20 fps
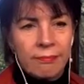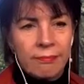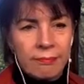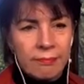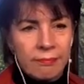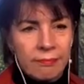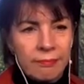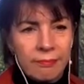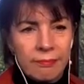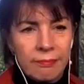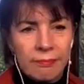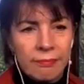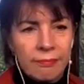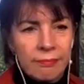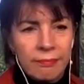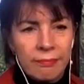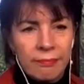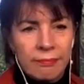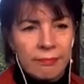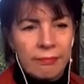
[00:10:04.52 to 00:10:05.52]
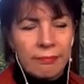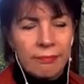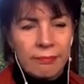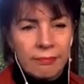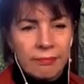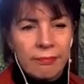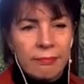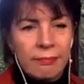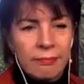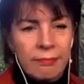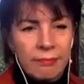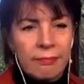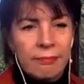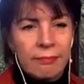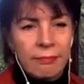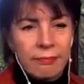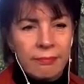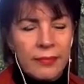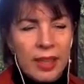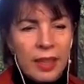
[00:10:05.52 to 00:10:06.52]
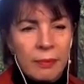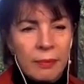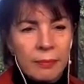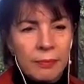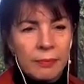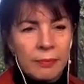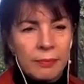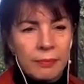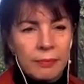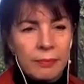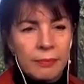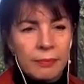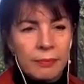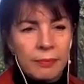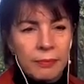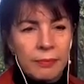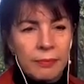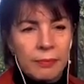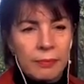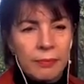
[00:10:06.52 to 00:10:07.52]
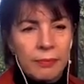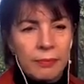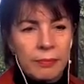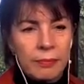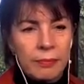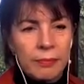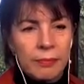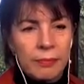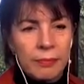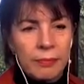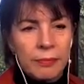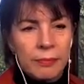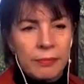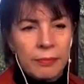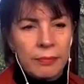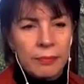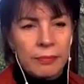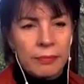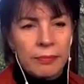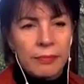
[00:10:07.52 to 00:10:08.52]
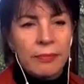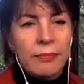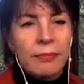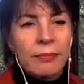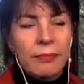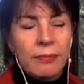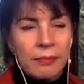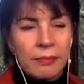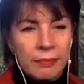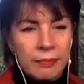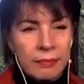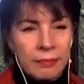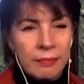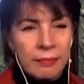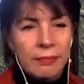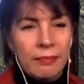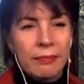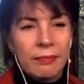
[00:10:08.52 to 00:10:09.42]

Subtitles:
This person isn't speaking.